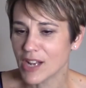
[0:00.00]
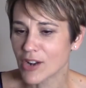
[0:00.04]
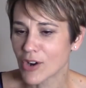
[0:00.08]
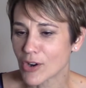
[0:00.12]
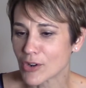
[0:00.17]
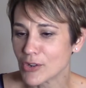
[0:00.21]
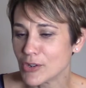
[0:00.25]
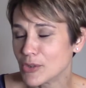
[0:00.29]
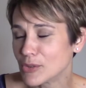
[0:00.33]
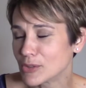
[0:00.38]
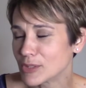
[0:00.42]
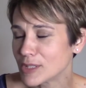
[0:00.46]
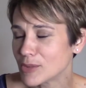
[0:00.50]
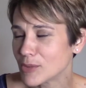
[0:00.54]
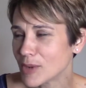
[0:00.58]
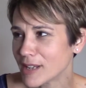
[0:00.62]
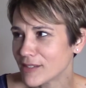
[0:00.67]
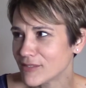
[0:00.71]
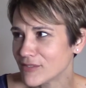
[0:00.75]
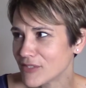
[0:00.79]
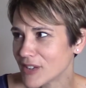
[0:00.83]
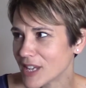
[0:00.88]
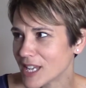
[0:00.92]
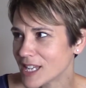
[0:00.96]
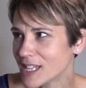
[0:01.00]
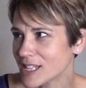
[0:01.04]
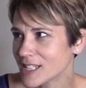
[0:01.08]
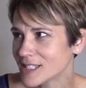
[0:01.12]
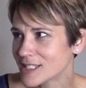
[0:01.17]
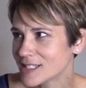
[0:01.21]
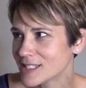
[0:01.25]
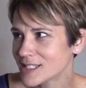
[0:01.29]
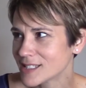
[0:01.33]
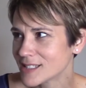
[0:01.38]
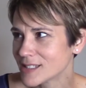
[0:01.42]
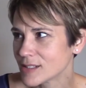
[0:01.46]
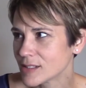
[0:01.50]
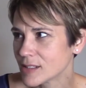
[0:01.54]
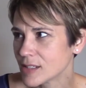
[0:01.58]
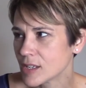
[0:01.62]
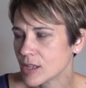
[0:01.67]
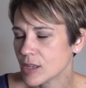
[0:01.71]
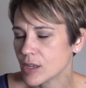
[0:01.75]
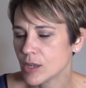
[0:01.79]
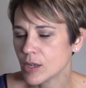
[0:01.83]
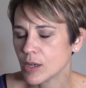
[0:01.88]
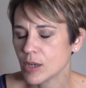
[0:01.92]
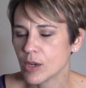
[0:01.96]
our newlywed phase,
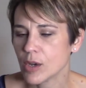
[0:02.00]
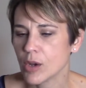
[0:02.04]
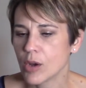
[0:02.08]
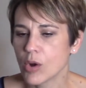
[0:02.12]
mm-hmm.